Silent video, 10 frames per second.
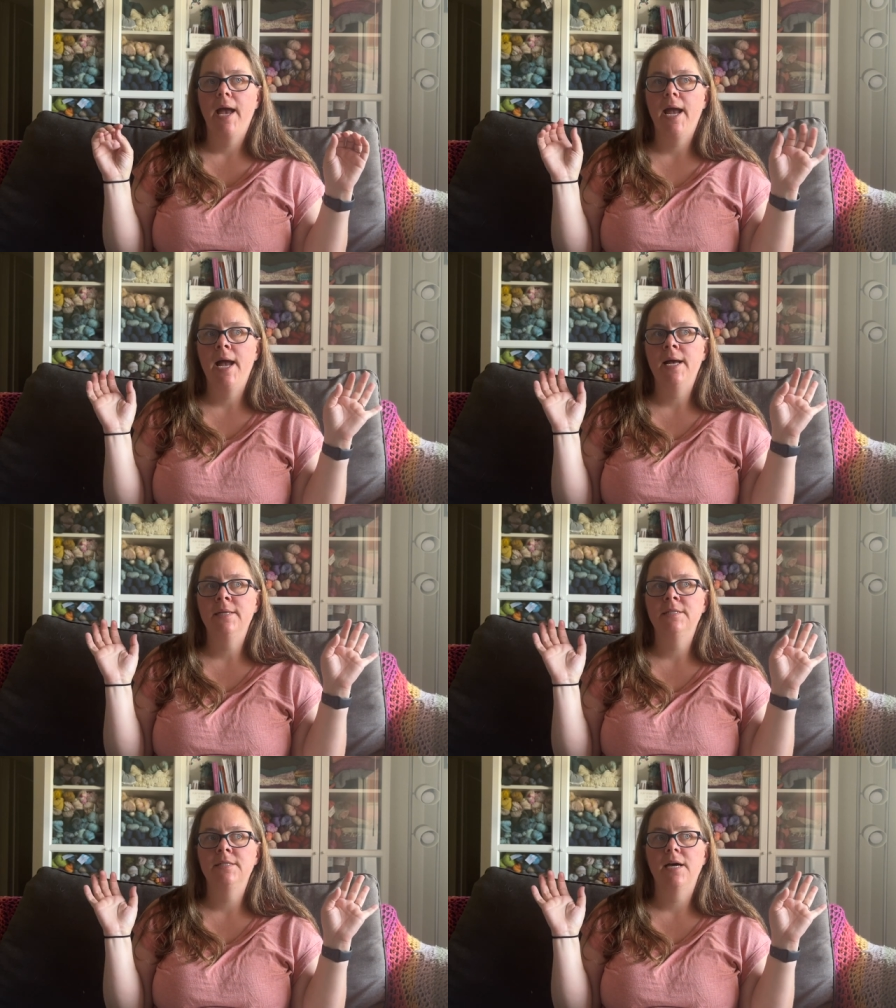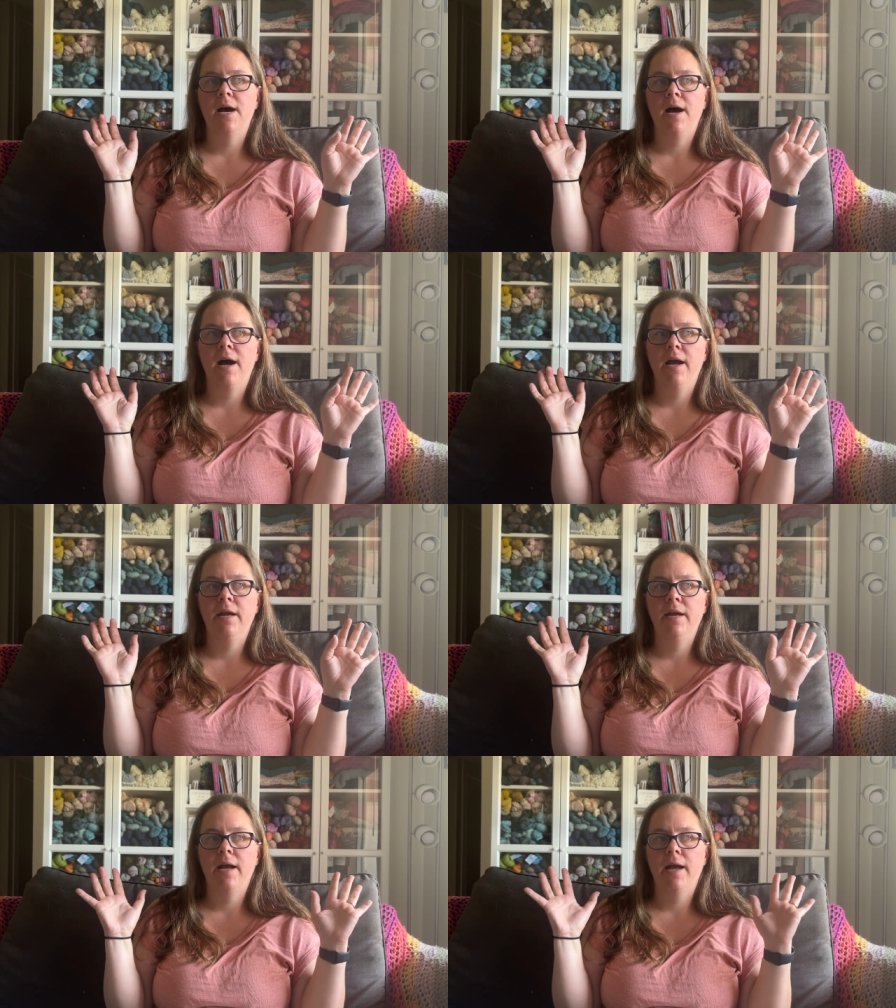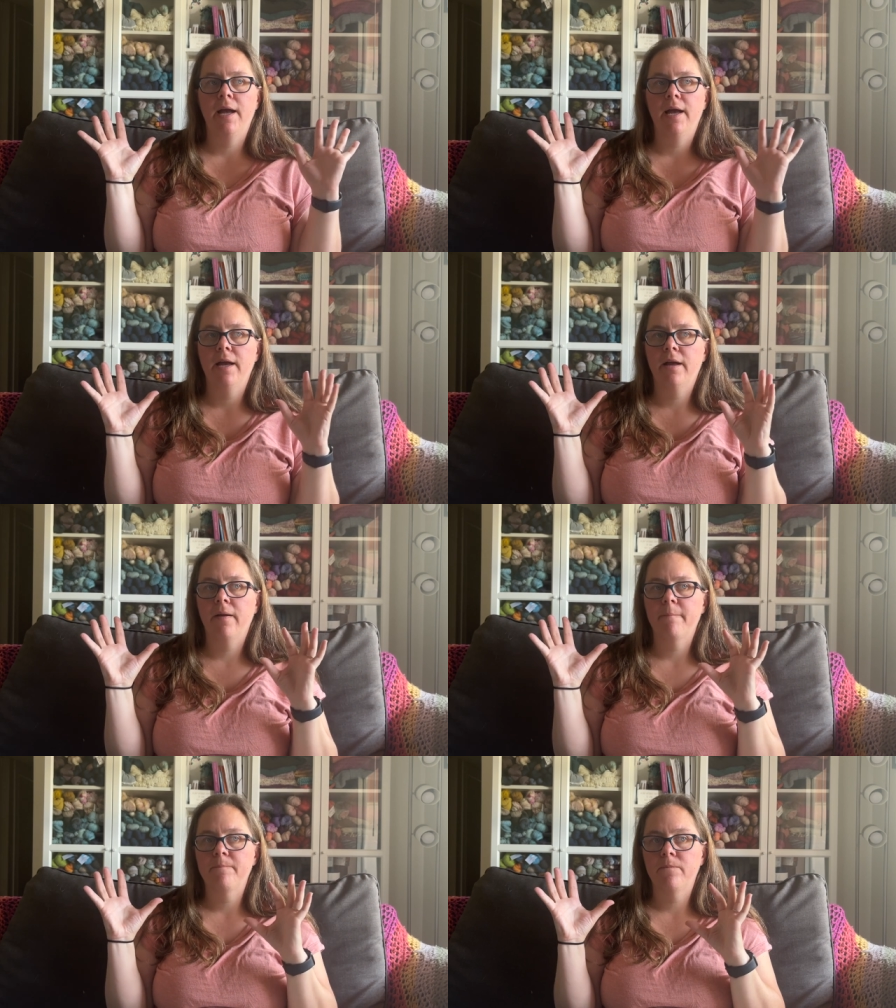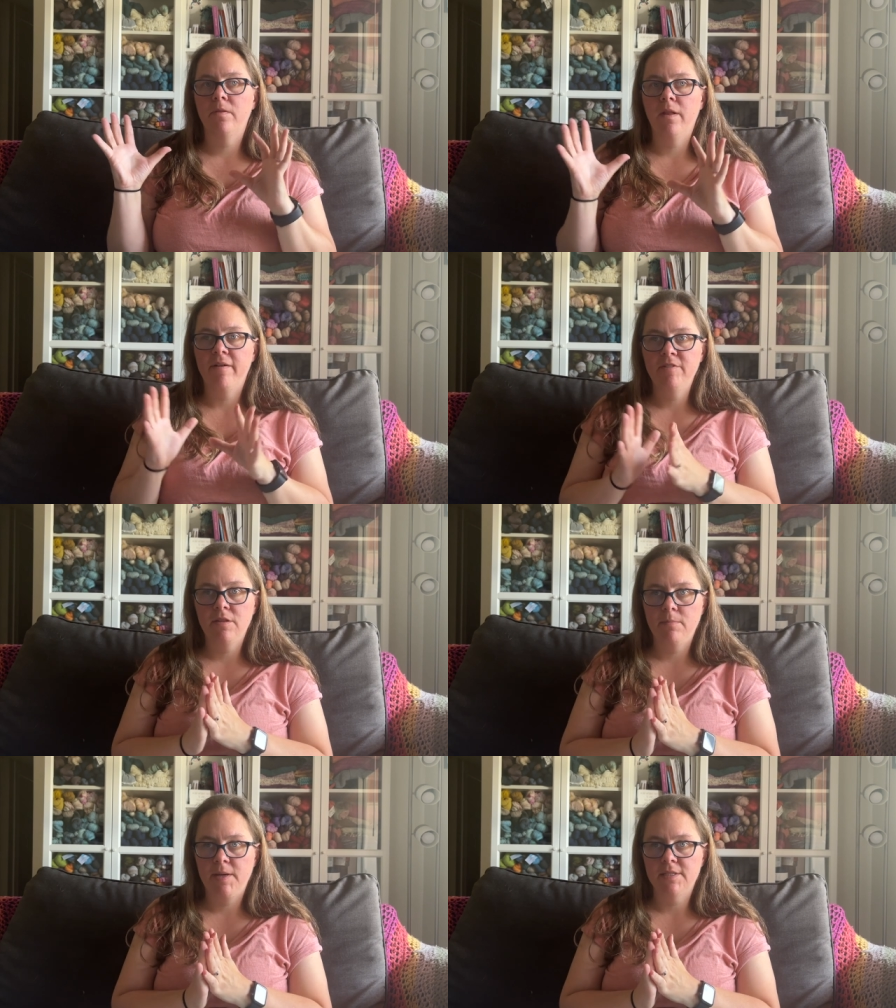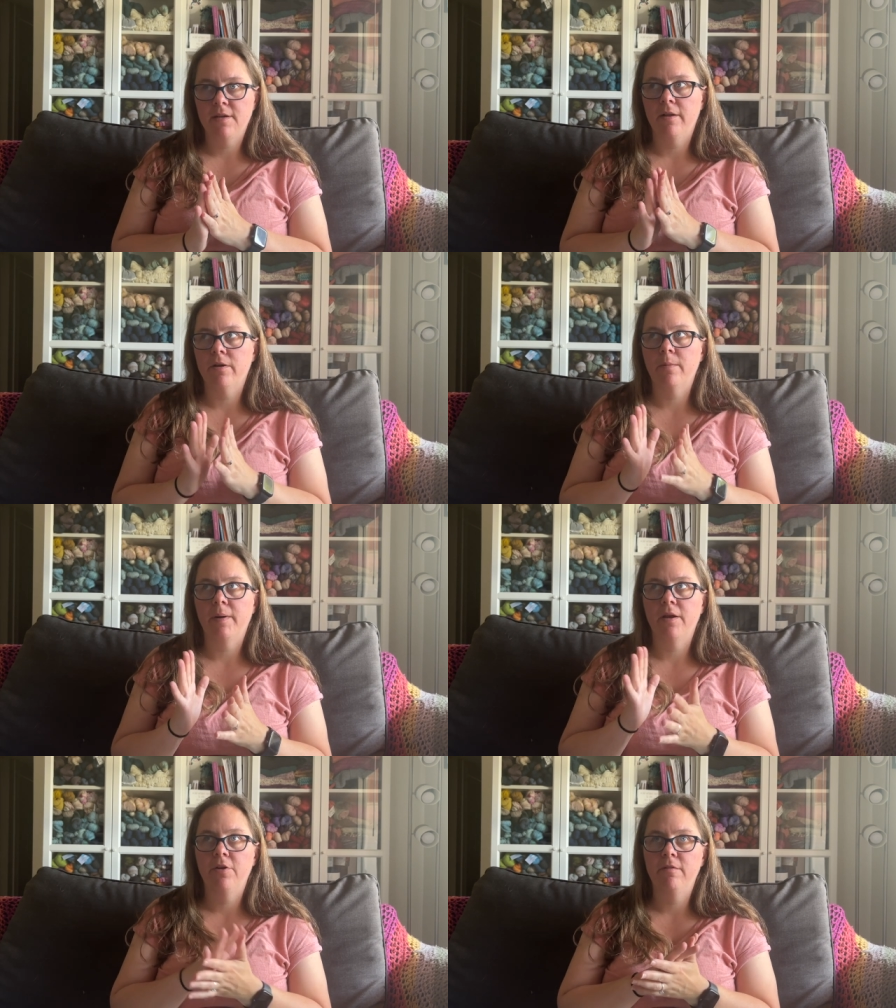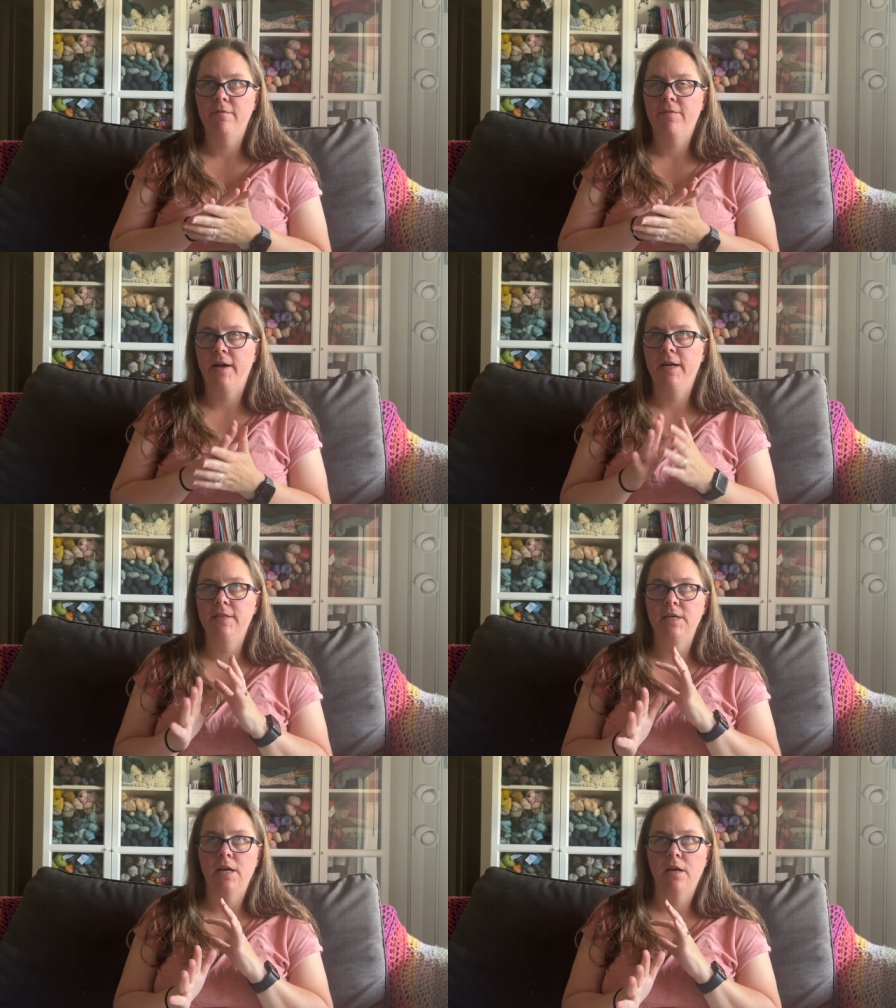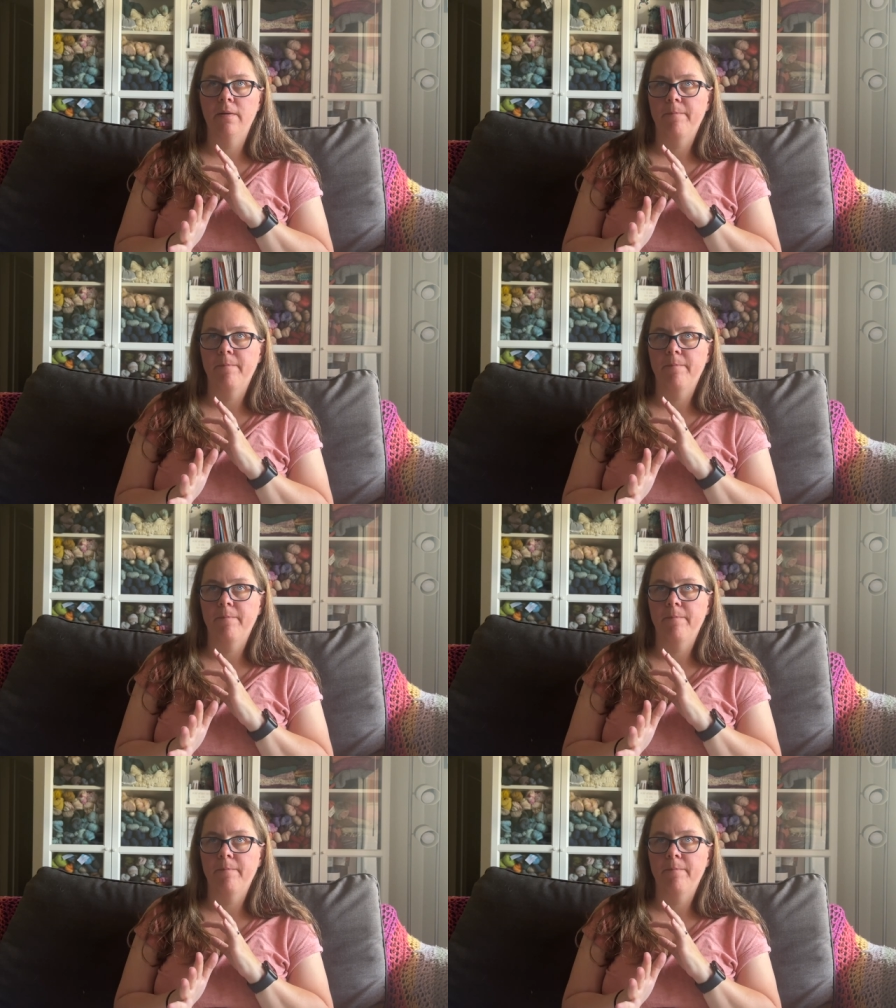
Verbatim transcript: And I loved the base color, but I couldn't find a